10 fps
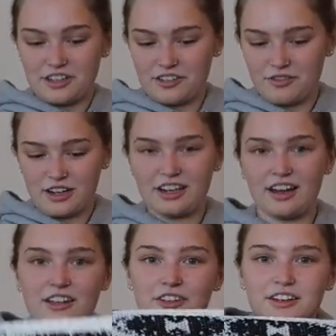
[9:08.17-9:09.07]
just really
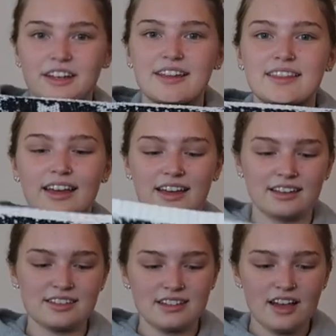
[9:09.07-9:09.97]
like unique
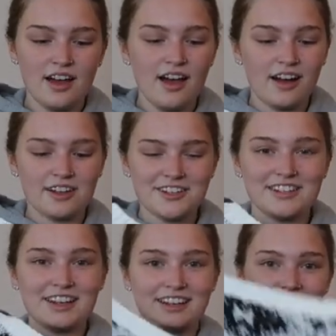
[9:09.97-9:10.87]
things. I just think